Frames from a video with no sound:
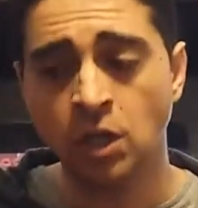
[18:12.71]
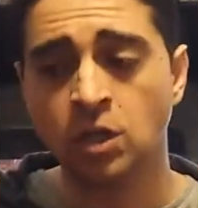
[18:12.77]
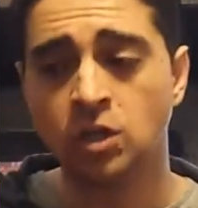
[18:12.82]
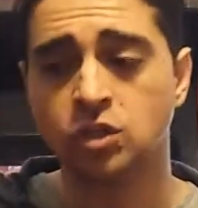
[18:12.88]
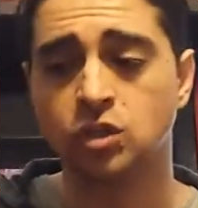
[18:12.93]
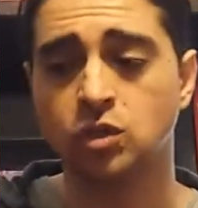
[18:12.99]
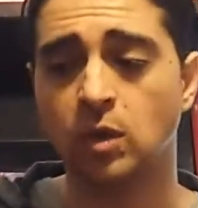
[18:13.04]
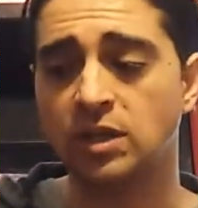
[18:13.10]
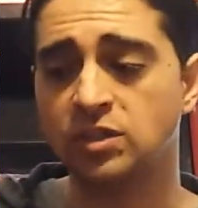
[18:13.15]

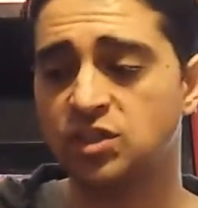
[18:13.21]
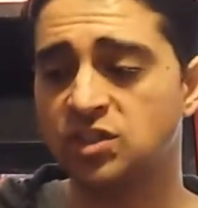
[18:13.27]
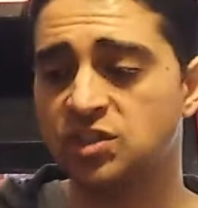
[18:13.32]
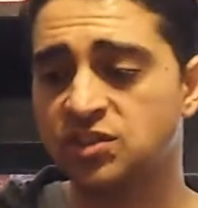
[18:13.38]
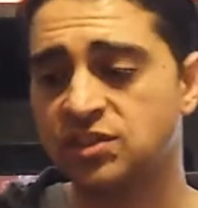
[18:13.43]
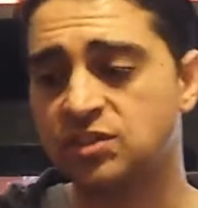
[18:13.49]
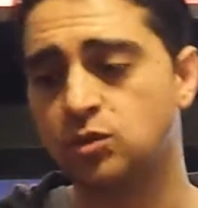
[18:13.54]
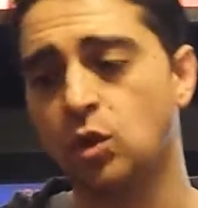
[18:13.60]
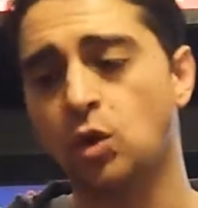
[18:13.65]
So I
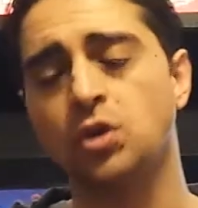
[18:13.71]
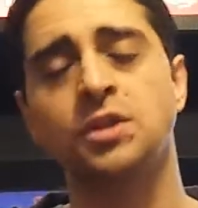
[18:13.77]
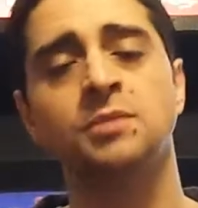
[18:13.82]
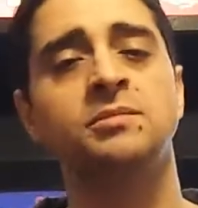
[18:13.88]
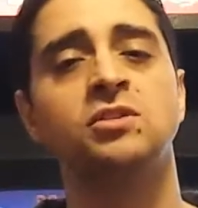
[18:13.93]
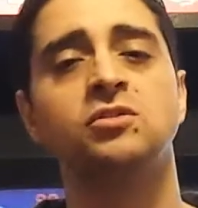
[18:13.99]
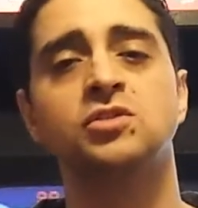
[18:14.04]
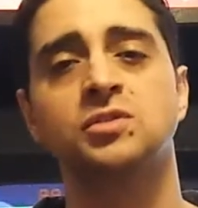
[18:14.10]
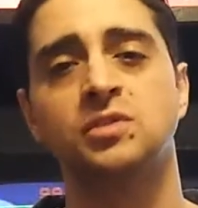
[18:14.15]
just told them
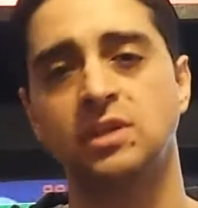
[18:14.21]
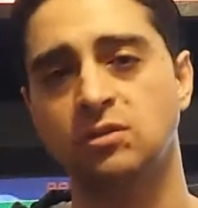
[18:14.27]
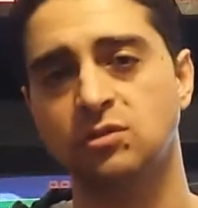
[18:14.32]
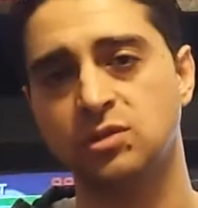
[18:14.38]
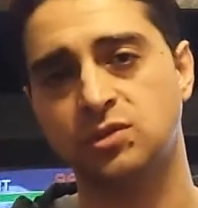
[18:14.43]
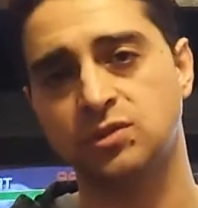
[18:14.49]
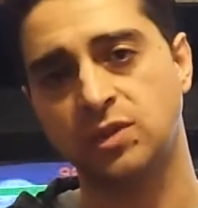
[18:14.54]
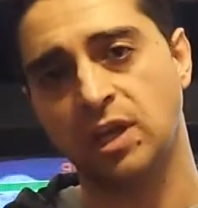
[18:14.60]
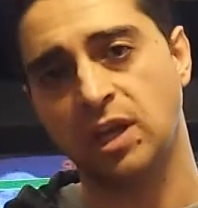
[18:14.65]
it was
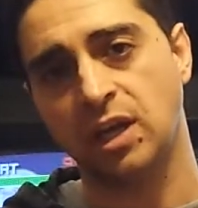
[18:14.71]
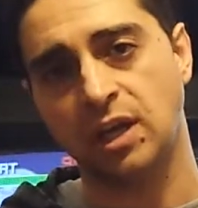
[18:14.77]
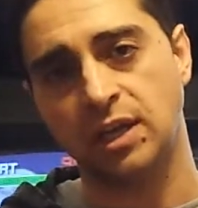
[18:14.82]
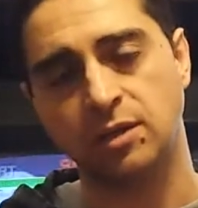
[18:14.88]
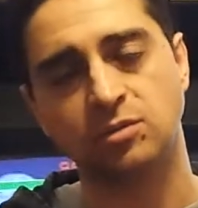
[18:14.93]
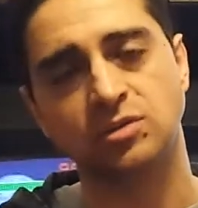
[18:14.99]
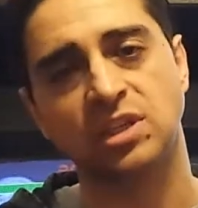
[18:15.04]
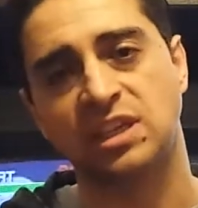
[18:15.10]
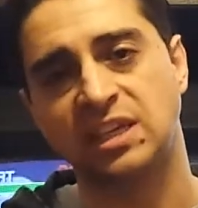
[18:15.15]

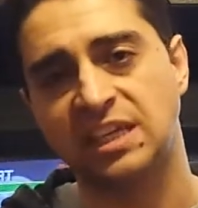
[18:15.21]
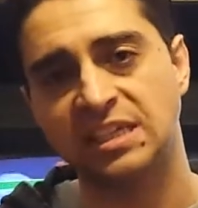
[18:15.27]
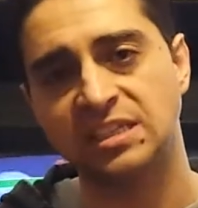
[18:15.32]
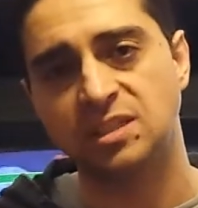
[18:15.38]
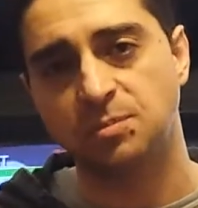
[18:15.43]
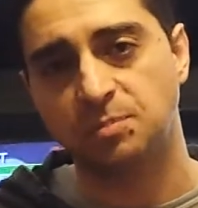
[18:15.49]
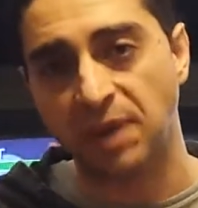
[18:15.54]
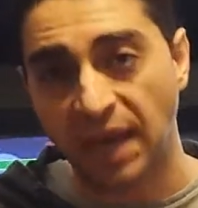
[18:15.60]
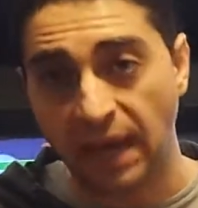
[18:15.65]
a
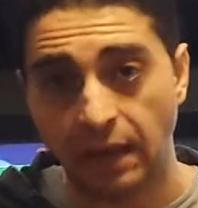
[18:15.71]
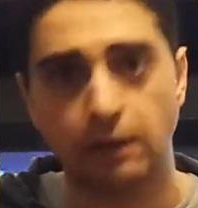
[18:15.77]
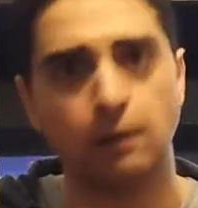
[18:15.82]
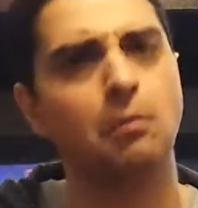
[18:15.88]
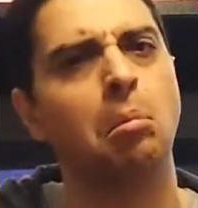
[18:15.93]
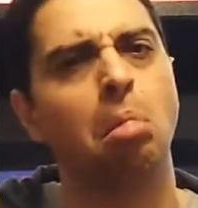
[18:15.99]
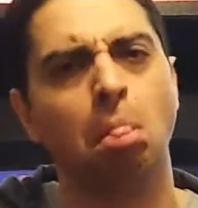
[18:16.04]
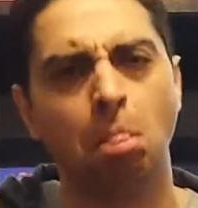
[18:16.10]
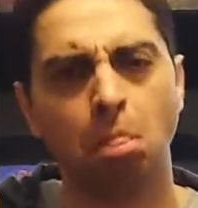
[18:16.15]
kid's
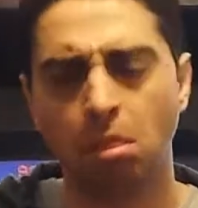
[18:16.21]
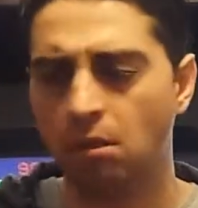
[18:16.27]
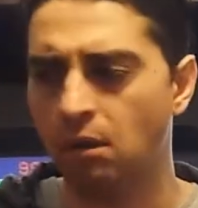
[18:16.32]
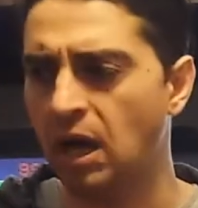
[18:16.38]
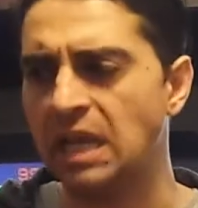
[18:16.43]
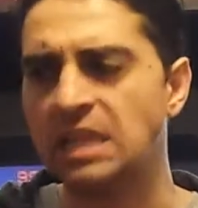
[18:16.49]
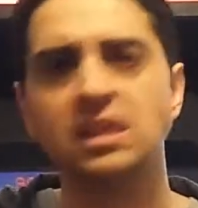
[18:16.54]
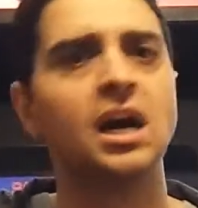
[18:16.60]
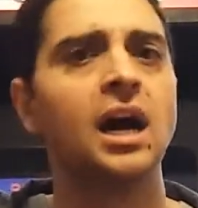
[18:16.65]
bed.
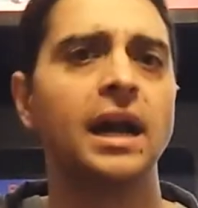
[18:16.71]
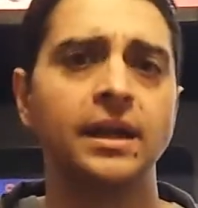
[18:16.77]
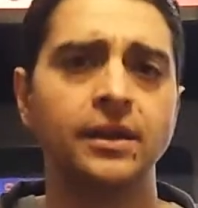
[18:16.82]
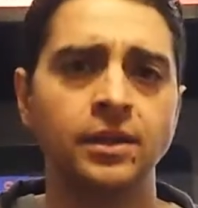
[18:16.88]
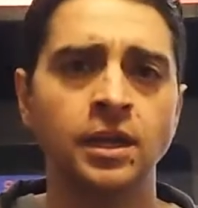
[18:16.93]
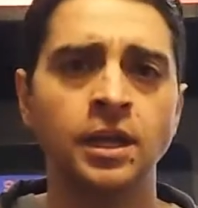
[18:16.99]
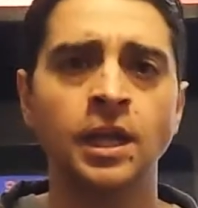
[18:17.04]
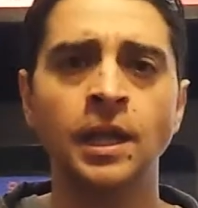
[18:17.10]
I lied.